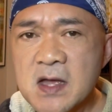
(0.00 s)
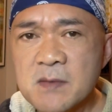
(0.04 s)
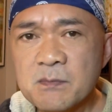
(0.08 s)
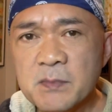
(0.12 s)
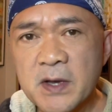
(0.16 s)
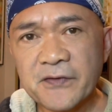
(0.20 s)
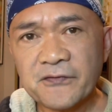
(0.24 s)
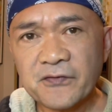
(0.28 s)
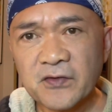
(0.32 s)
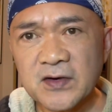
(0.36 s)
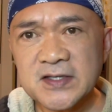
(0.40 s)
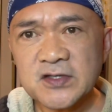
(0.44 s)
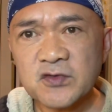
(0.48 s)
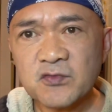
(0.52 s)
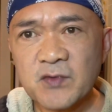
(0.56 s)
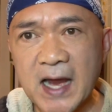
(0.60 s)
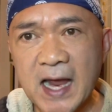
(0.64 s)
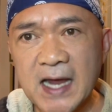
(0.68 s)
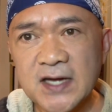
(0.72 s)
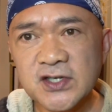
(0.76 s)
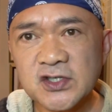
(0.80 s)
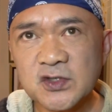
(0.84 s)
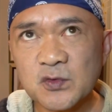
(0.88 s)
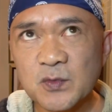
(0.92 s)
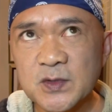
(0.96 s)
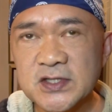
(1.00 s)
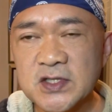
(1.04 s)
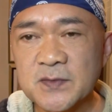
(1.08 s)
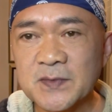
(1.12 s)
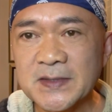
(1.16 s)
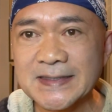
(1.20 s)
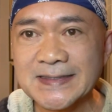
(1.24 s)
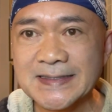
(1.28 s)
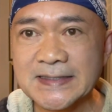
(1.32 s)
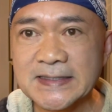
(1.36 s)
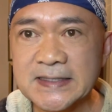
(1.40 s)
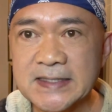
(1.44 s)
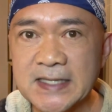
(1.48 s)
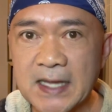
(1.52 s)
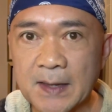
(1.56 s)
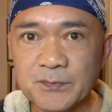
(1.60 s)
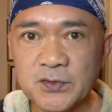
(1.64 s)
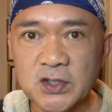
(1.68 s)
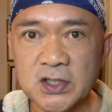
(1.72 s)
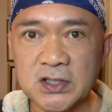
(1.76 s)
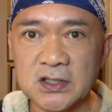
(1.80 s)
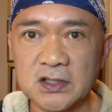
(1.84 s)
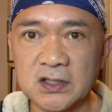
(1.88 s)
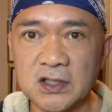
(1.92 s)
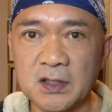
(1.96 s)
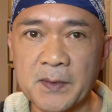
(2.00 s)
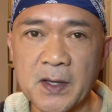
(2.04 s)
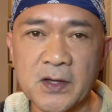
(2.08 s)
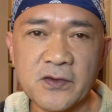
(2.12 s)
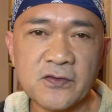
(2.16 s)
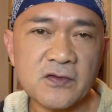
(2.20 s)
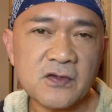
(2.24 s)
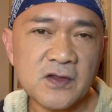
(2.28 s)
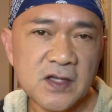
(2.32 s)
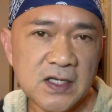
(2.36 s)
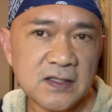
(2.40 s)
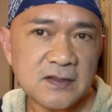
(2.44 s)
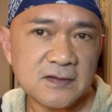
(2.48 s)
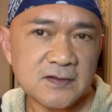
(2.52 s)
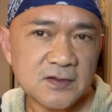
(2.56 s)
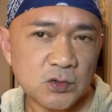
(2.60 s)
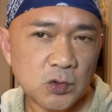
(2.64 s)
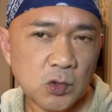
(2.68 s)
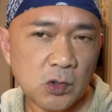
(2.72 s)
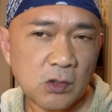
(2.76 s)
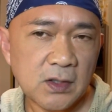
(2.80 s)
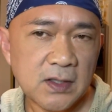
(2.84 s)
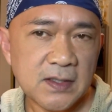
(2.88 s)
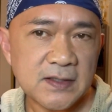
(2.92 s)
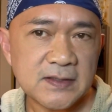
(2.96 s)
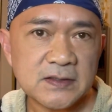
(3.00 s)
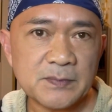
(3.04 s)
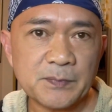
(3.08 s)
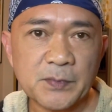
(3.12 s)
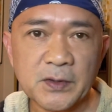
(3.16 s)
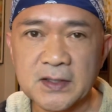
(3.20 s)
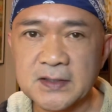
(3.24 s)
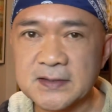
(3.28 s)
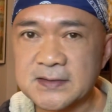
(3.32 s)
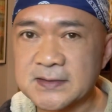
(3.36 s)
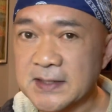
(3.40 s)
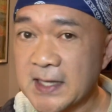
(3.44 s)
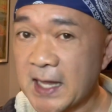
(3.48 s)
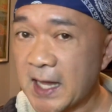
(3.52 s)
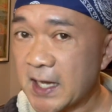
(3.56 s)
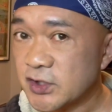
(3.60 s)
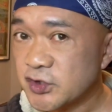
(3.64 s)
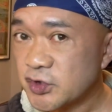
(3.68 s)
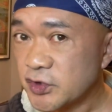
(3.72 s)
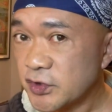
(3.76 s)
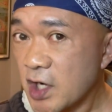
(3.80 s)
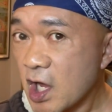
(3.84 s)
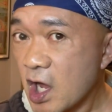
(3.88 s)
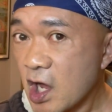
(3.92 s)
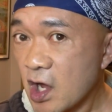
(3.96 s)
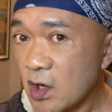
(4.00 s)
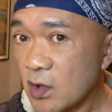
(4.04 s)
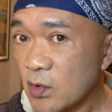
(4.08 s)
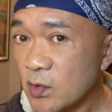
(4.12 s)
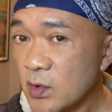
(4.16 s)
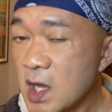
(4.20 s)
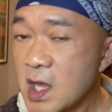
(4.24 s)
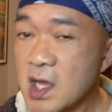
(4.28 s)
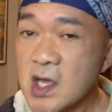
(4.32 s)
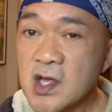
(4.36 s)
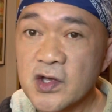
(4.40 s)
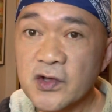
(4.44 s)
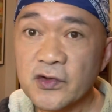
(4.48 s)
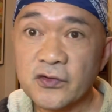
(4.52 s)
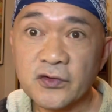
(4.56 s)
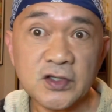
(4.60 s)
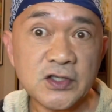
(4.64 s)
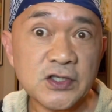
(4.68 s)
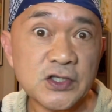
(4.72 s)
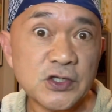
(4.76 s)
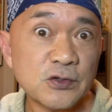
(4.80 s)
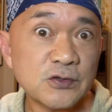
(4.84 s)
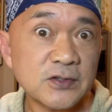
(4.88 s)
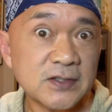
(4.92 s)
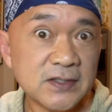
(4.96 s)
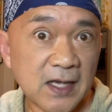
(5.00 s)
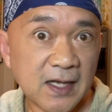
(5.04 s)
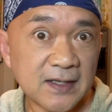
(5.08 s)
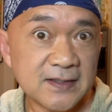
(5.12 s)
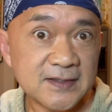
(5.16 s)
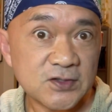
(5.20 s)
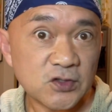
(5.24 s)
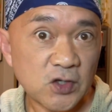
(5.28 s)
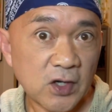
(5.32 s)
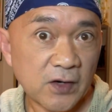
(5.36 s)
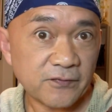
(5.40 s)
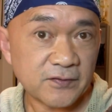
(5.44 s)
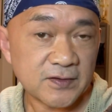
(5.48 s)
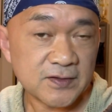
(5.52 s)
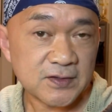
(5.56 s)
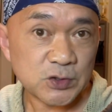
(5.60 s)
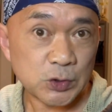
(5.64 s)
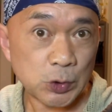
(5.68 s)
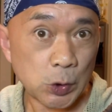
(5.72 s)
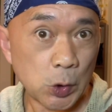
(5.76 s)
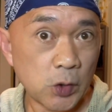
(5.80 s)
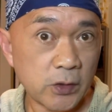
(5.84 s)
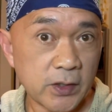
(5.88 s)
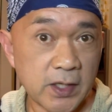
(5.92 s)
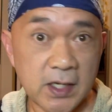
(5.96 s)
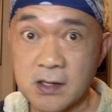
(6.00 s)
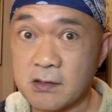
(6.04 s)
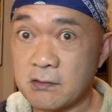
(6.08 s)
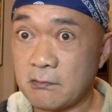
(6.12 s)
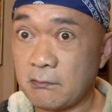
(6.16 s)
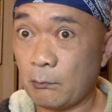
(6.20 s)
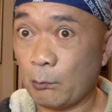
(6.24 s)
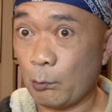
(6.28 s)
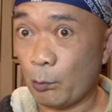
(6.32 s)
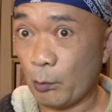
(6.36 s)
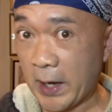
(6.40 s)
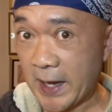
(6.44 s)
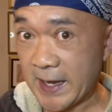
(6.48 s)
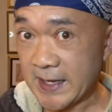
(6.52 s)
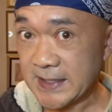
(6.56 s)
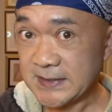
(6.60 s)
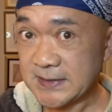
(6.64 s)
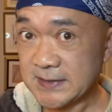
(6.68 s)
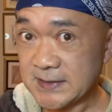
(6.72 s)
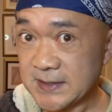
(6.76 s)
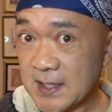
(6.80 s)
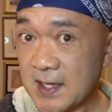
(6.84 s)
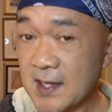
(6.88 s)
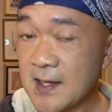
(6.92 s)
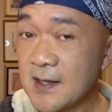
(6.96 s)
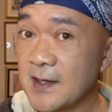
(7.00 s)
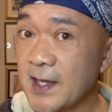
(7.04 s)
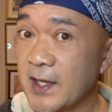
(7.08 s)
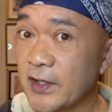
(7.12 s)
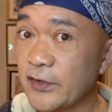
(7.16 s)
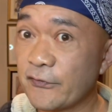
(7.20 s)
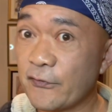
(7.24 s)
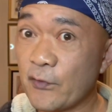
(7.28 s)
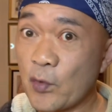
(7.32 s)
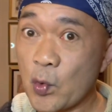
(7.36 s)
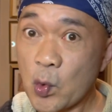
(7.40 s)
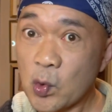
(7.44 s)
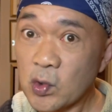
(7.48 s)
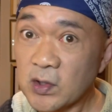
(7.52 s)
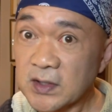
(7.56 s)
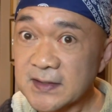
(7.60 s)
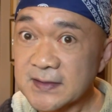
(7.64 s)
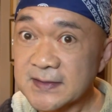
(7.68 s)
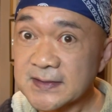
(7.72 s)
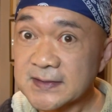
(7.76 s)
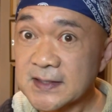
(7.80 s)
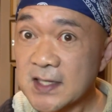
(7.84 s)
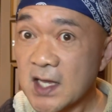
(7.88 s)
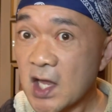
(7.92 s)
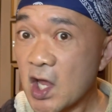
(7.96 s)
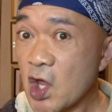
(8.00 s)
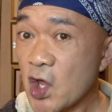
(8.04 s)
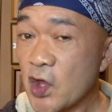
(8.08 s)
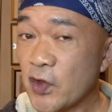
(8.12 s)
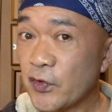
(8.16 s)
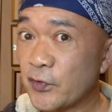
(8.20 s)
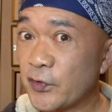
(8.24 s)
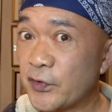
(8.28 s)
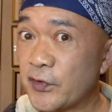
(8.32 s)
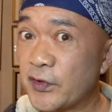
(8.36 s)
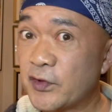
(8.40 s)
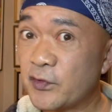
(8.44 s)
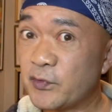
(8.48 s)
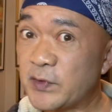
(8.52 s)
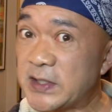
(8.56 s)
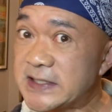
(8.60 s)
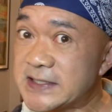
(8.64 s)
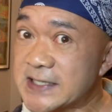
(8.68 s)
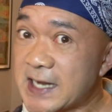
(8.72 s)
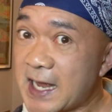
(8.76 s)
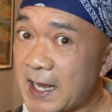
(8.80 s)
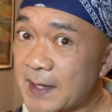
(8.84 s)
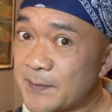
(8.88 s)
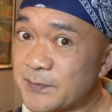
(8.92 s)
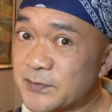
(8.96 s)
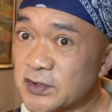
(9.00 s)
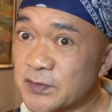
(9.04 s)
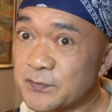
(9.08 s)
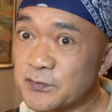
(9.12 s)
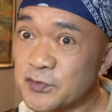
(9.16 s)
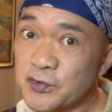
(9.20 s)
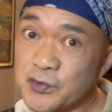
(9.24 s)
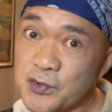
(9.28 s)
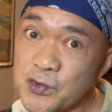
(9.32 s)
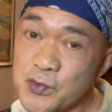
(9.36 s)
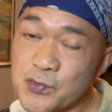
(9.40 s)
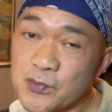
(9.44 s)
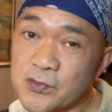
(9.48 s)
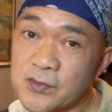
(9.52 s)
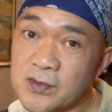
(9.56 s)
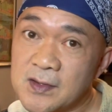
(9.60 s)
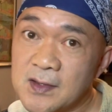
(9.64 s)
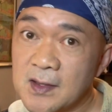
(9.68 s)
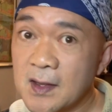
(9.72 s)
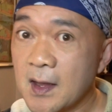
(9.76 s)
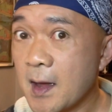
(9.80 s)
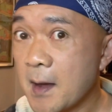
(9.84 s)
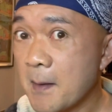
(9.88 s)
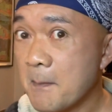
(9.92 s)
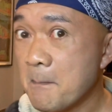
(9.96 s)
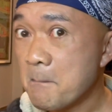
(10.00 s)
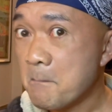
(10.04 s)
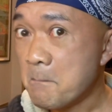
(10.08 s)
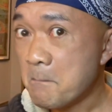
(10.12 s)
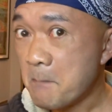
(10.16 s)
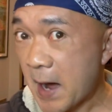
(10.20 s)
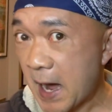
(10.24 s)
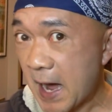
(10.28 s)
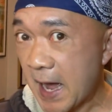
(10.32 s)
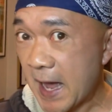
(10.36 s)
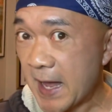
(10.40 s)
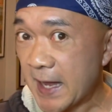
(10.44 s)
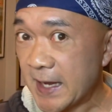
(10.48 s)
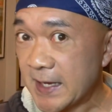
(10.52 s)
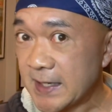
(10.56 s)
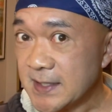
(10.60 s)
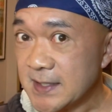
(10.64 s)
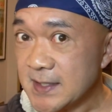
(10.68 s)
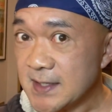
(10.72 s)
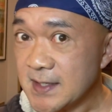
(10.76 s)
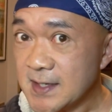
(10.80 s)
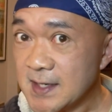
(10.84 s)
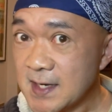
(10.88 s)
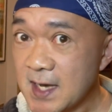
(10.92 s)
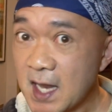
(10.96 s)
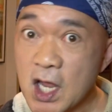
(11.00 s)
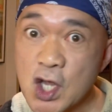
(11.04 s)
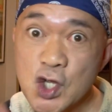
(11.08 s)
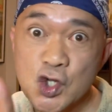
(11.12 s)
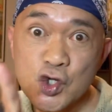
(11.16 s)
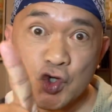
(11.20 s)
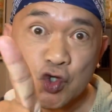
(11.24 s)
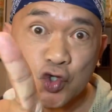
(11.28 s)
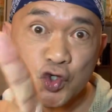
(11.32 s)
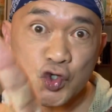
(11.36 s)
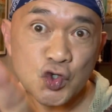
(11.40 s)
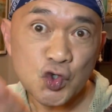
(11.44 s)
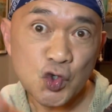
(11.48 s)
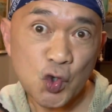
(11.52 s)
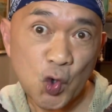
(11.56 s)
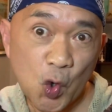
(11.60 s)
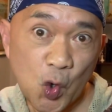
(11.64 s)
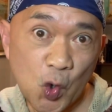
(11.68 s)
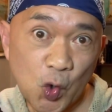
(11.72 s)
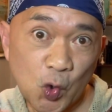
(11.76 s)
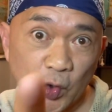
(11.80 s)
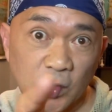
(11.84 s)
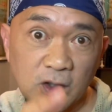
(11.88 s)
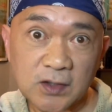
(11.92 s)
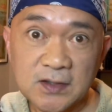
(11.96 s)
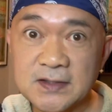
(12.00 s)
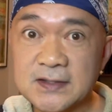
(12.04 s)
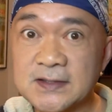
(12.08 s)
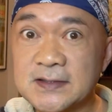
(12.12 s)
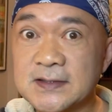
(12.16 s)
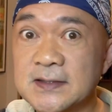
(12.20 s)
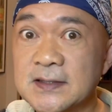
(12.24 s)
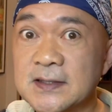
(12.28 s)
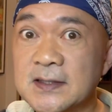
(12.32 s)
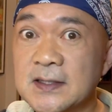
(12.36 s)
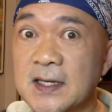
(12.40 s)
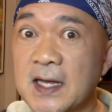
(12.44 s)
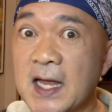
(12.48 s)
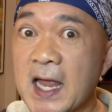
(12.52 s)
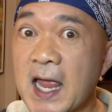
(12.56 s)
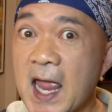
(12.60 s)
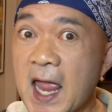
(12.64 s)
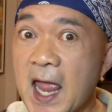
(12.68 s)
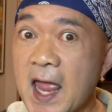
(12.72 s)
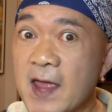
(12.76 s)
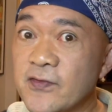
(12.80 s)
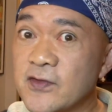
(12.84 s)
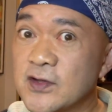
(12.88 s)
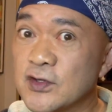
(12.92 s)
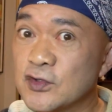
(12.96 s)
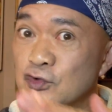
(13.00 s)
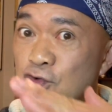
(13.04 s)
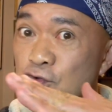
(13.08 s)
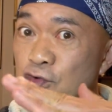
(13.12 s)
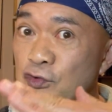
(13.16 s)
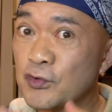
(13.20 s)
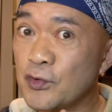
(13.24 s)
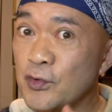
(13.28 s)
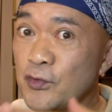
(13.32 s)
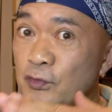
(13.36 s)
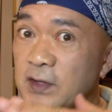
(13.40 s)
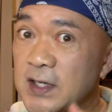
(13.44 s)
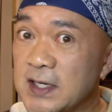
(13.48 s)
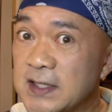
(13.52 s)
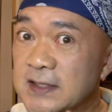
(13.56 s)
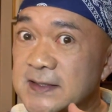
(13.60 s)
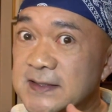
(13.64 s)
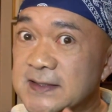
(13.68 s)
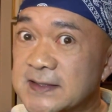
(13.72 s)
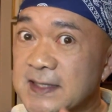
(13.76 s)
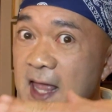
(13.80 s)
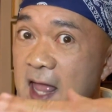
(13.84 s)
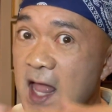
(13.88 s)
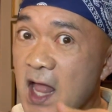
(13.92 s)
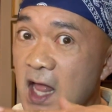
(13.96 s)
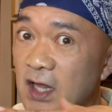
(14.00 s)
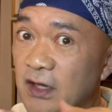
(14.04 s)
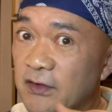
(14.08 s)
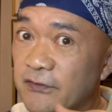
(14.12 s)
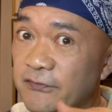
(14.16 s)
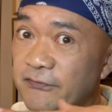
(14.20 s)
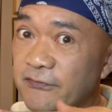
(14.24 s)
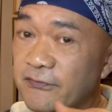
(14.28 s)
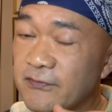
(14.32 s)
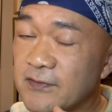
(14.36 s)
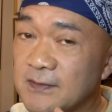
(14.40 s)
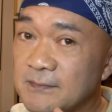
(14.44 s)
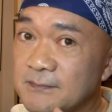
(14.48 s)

My first reaction was to be skeptical about these stories because, as you know, there are two sides to every story, right? And of course, there are three types of truth: mine, yours, and the truth itself.